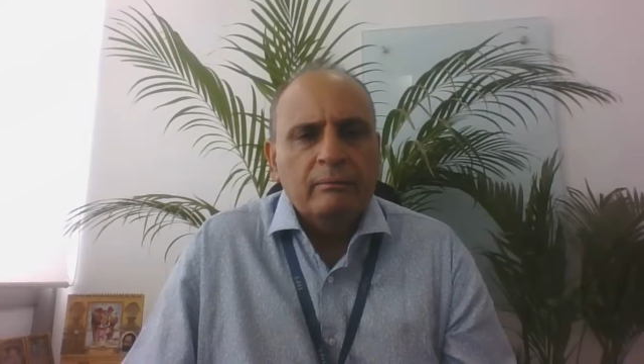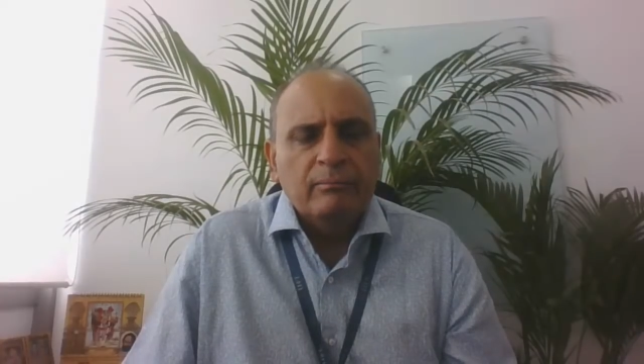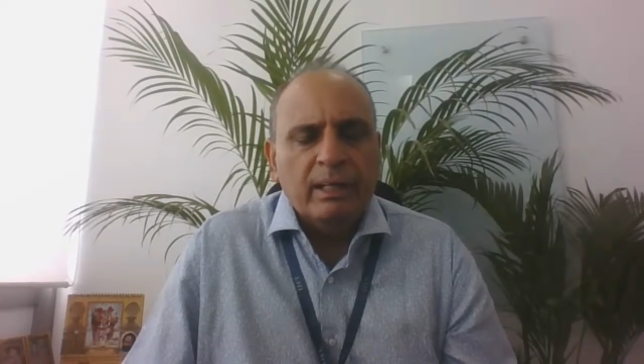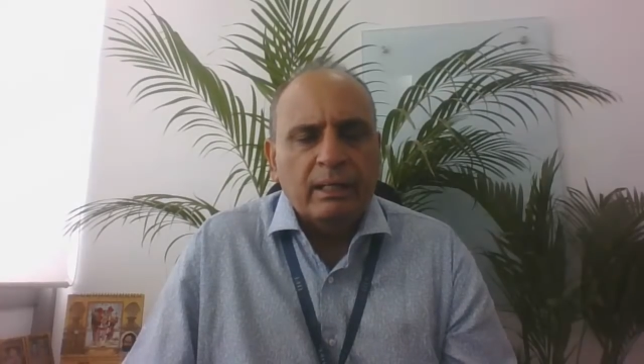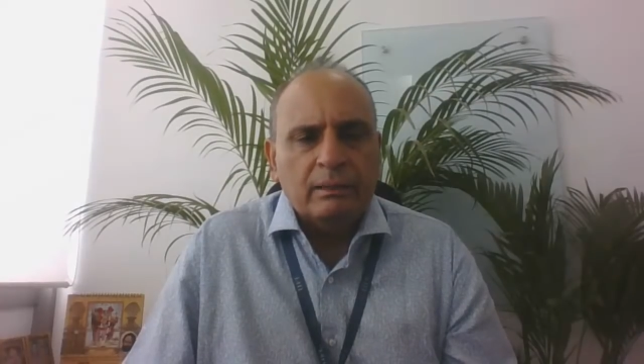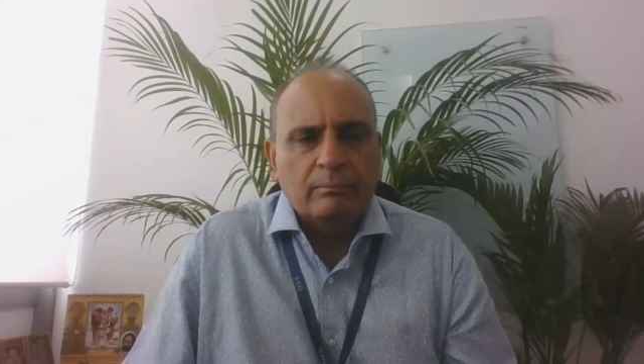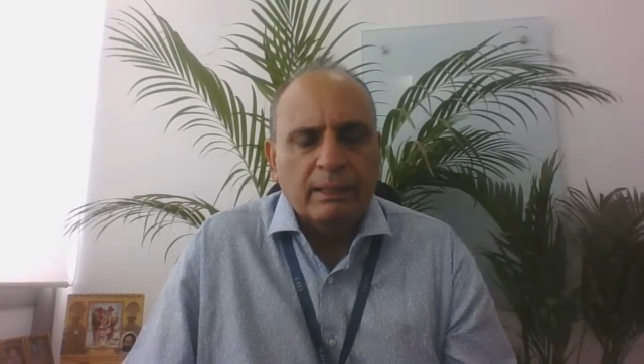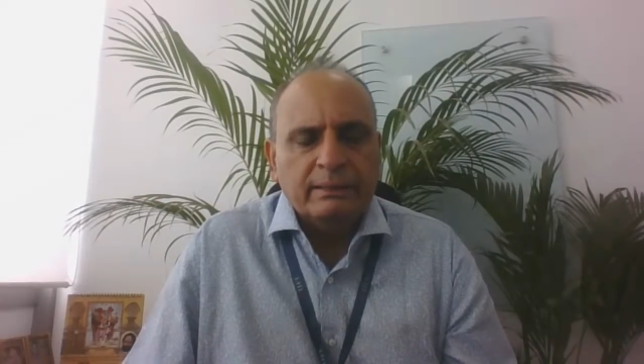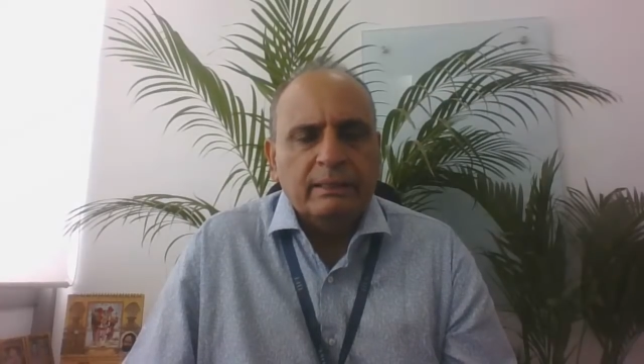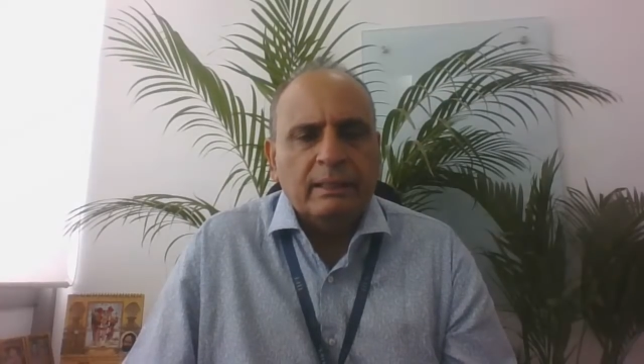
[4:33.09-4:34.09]
where the
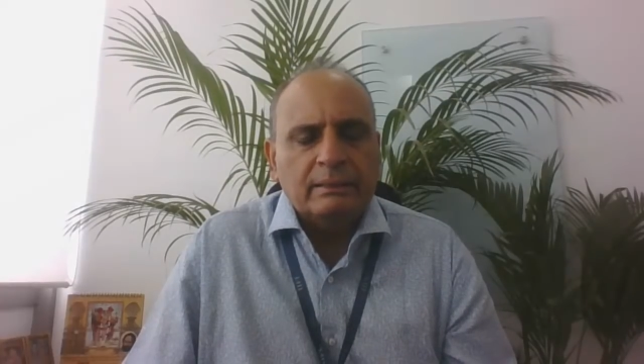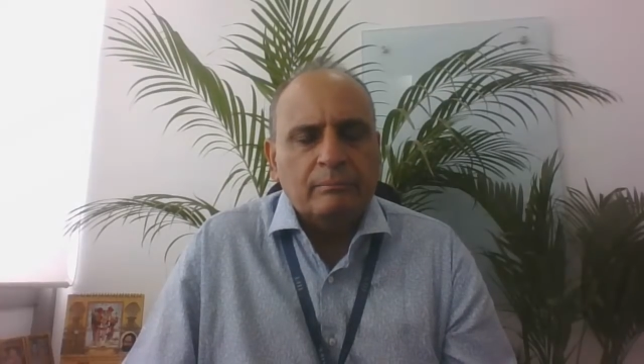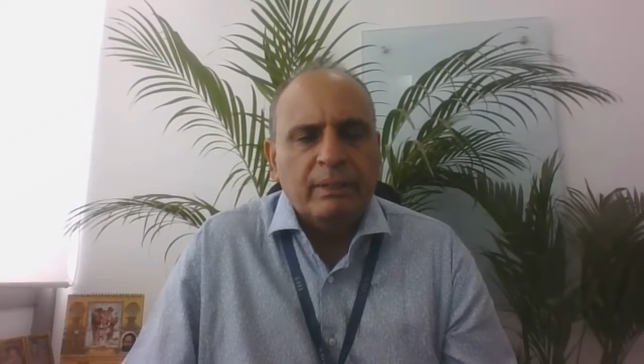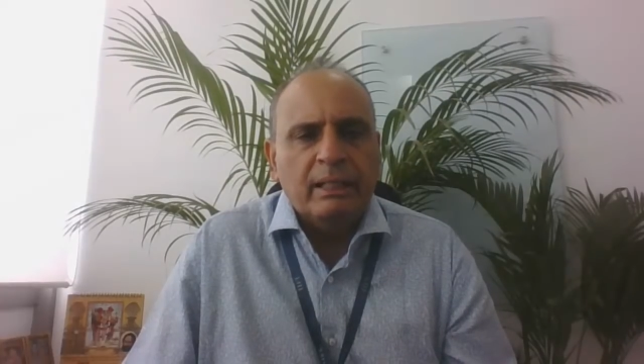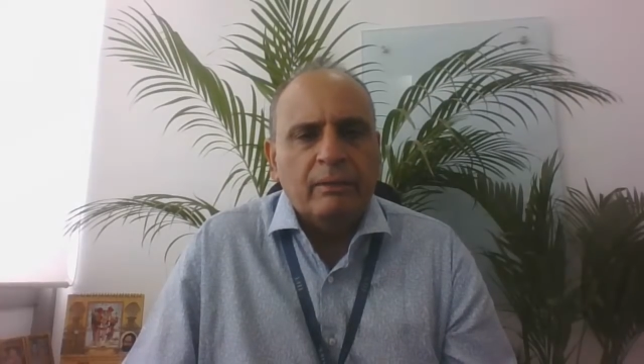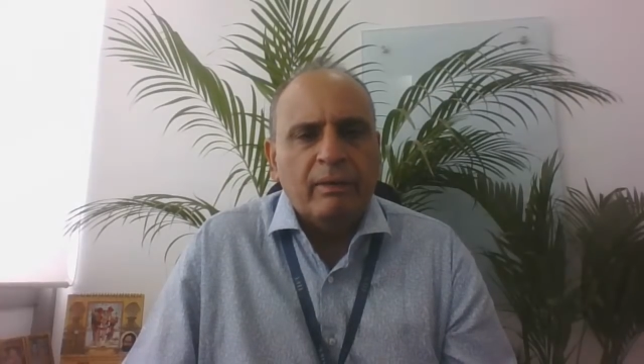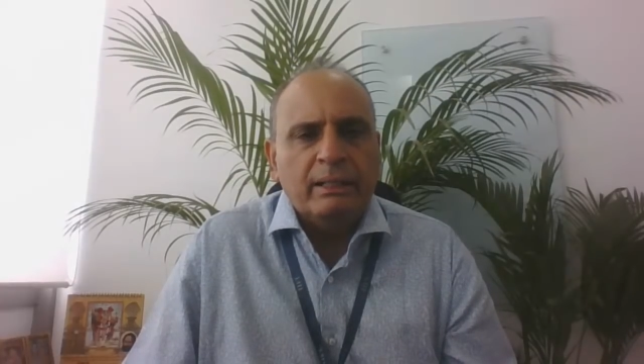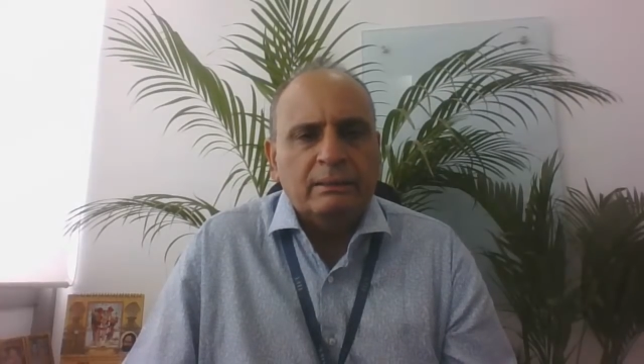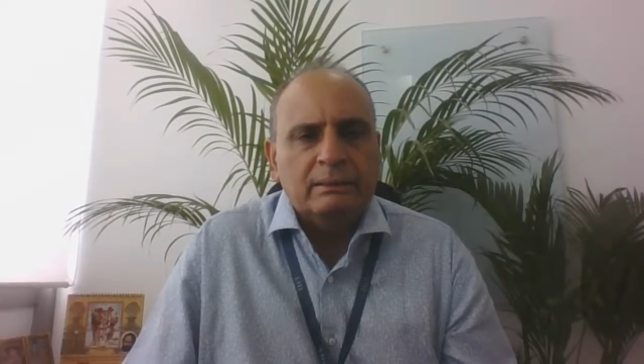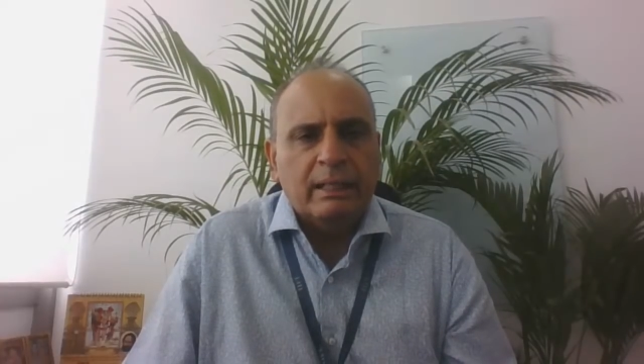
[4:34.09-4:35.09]
budget as a big
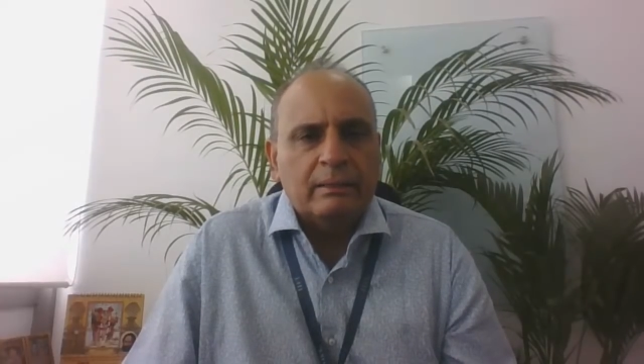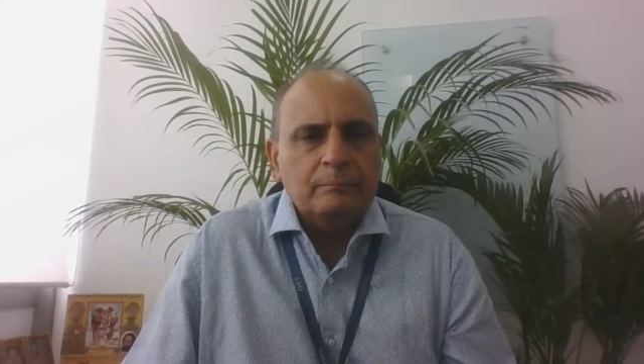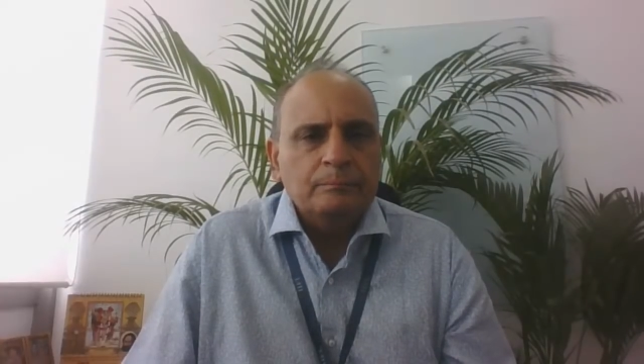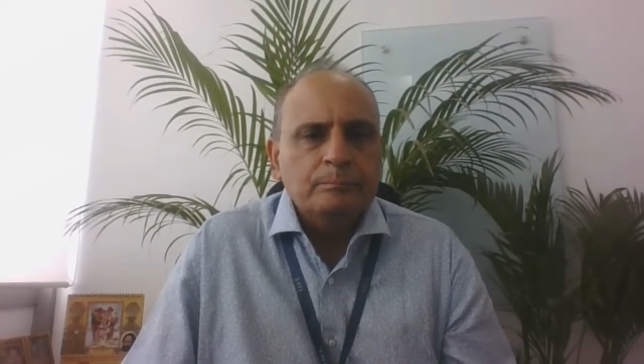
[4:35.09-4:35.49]
event is there.